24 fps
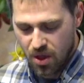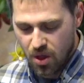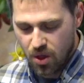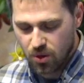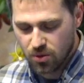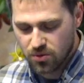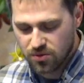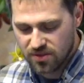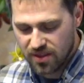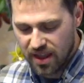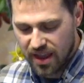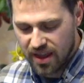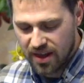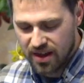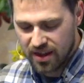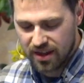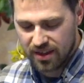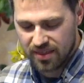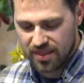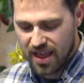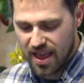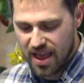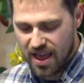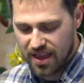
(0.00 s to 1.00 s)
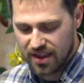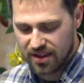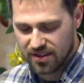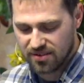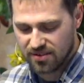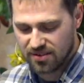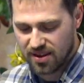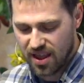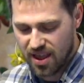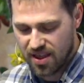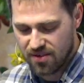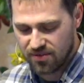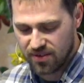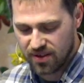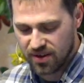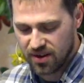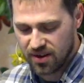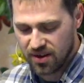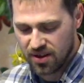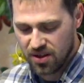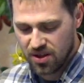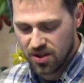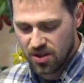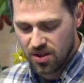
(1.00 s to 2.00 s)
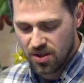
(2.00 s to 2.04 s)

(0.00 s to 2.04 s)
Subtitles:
Hosanna in the highest heaven.